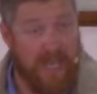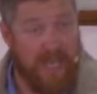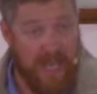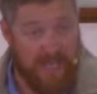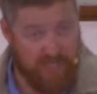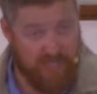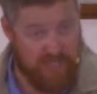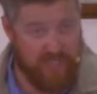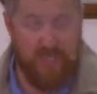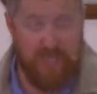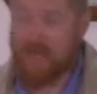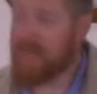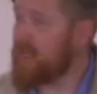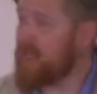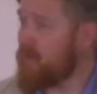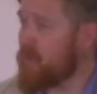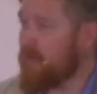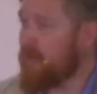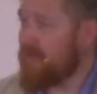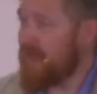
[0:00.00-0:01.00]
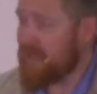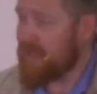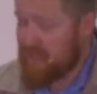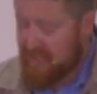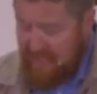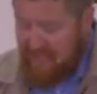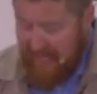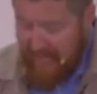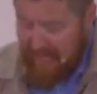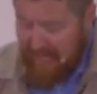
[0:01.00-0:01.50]
and study what they
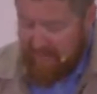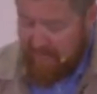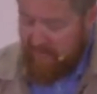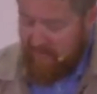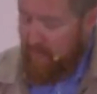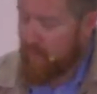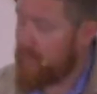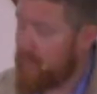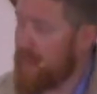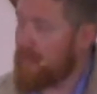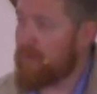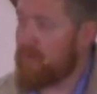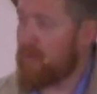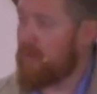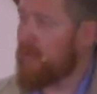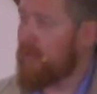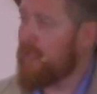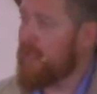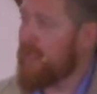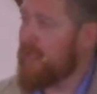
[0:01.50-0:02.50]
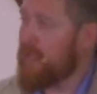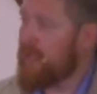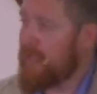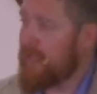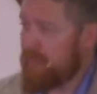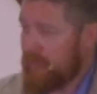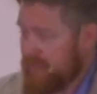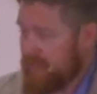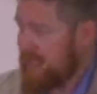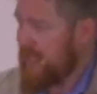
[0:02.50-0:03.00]
stand for. They will they
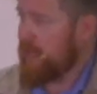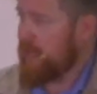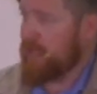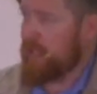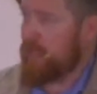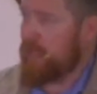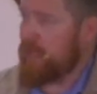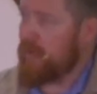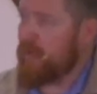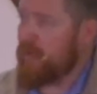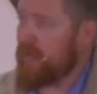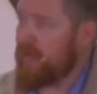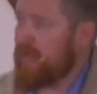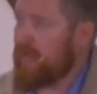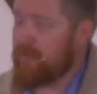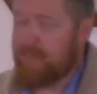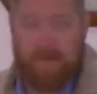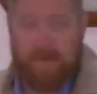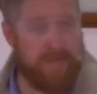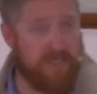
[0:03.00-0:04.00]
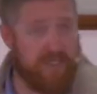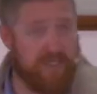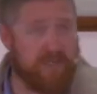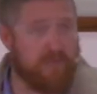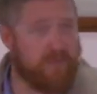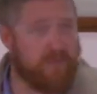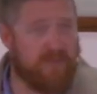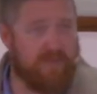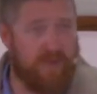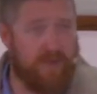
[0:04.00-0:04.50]
will tell you, and they'll probably do it
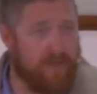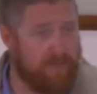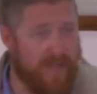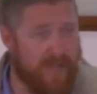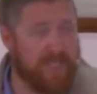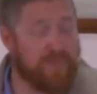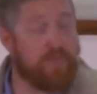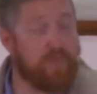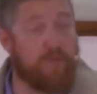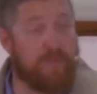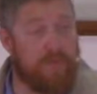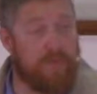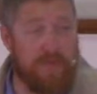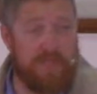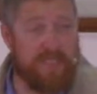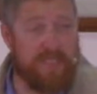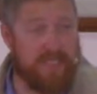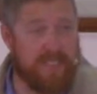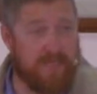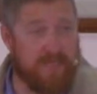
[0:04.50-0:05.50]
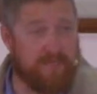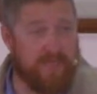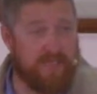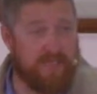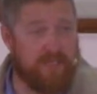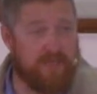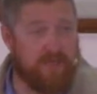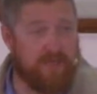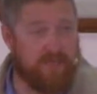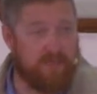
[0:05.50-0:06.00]
with much more enthusiasm than
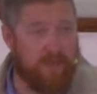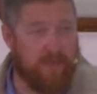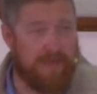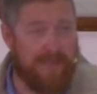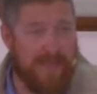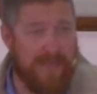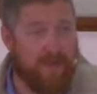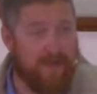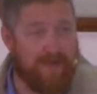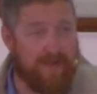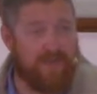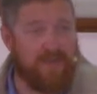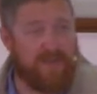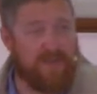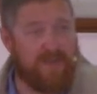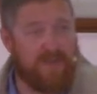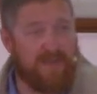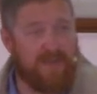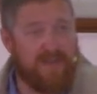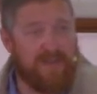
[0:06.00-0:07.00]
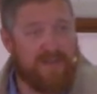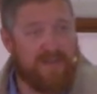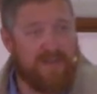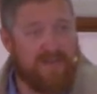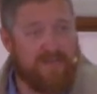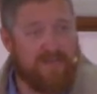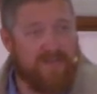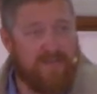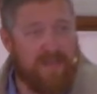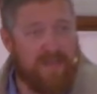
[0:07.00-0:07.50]
you want to hear it.
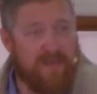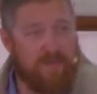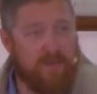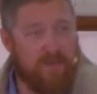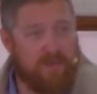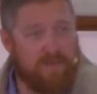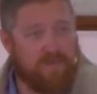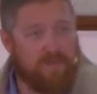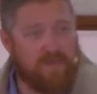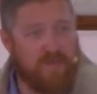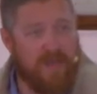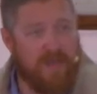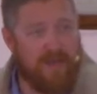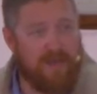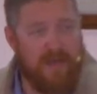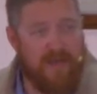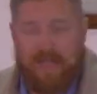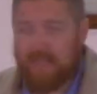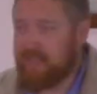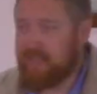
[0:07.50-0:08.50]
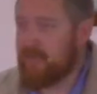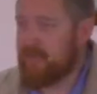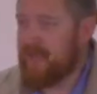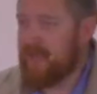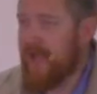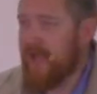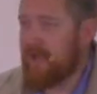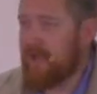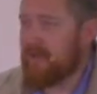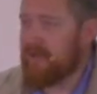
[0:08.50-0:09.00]
They will try and nail you
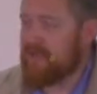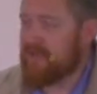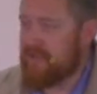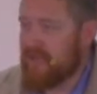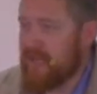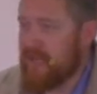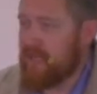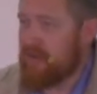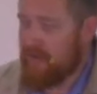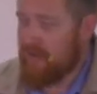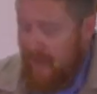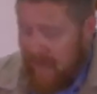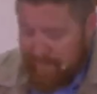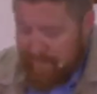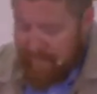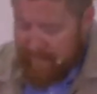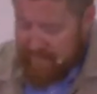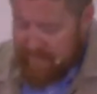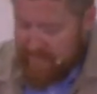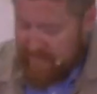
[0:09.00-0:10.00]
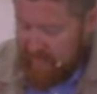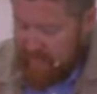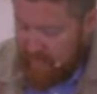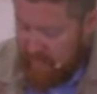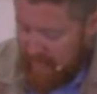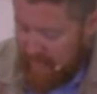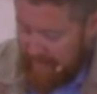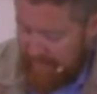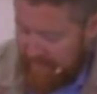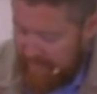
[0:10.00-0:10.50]
down and sign you up and so
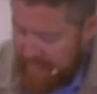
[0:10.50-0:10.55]
on.